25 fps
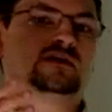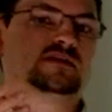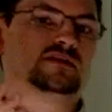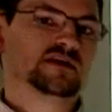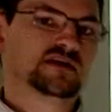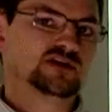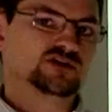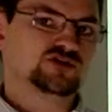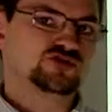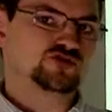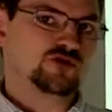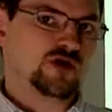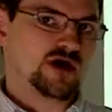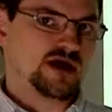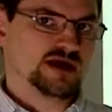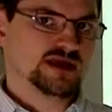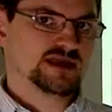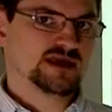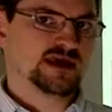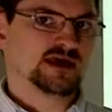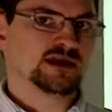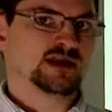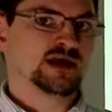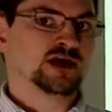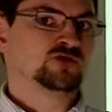Then try
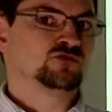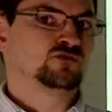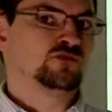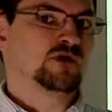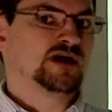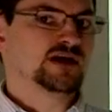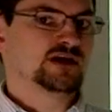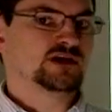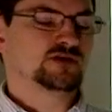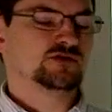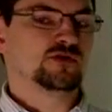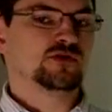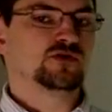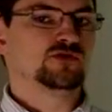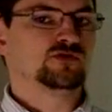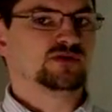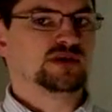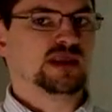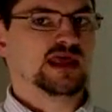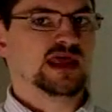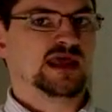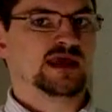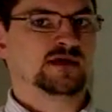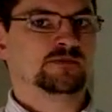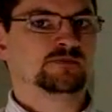again and write your own
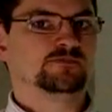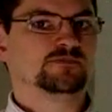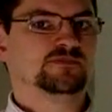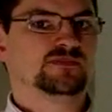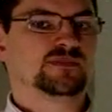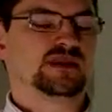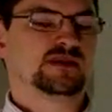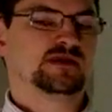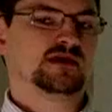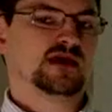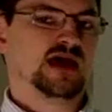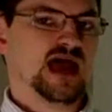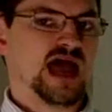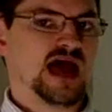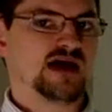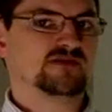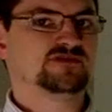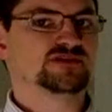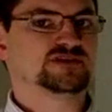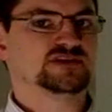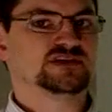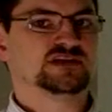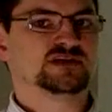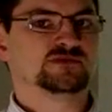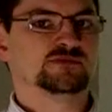name
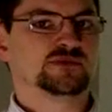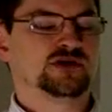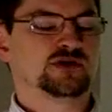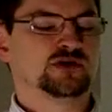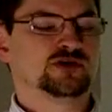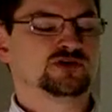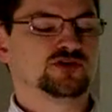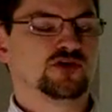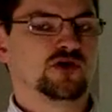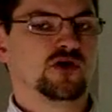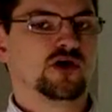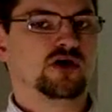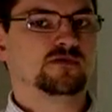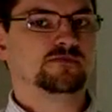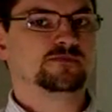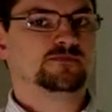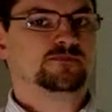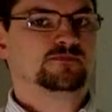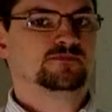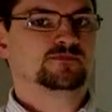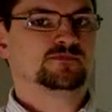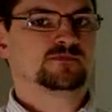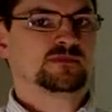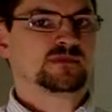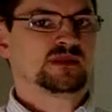1/2 centimeter tall.
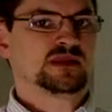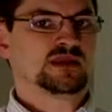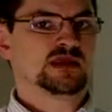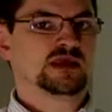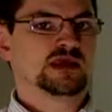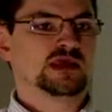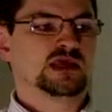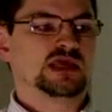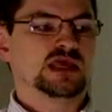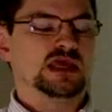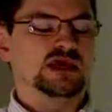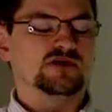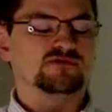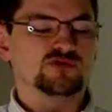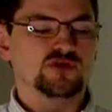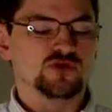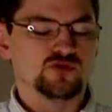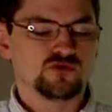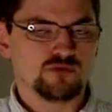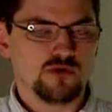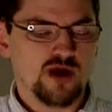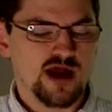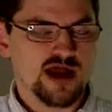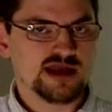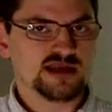If
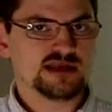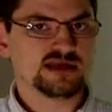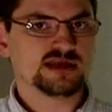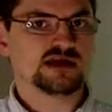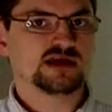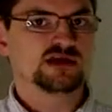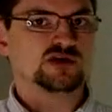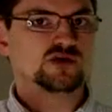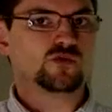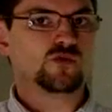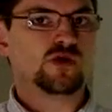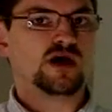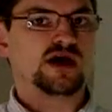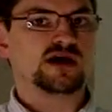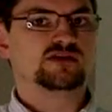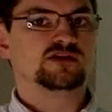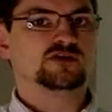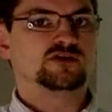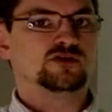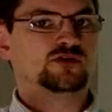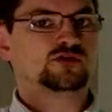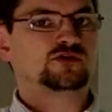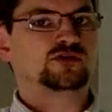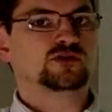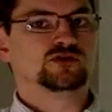you're writing in a way that
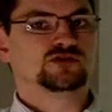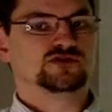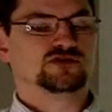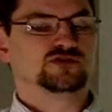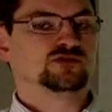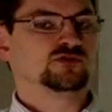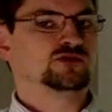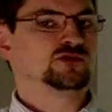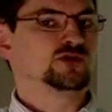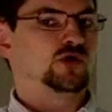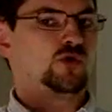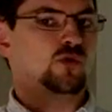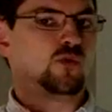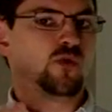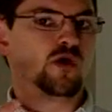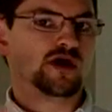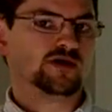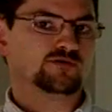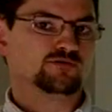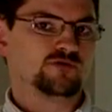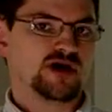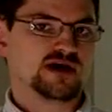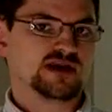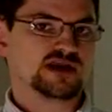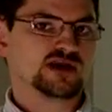you're used to, and you're
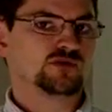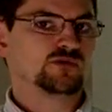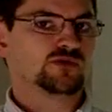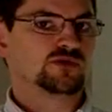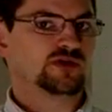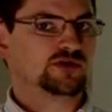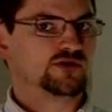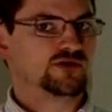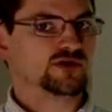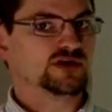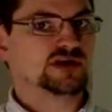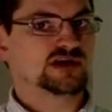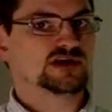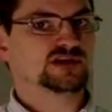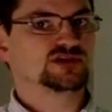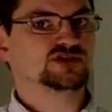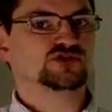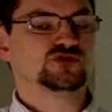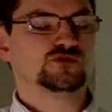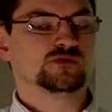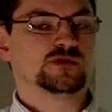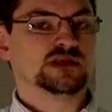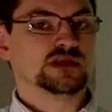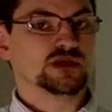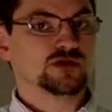writing with a good
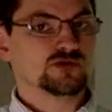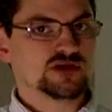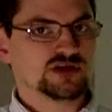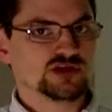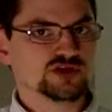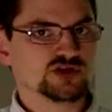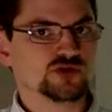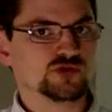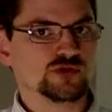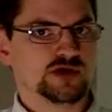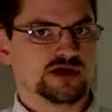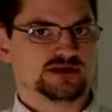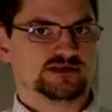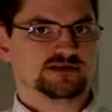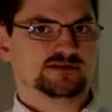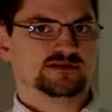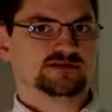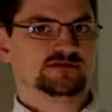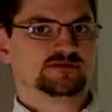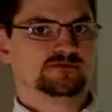instrument, you can do it.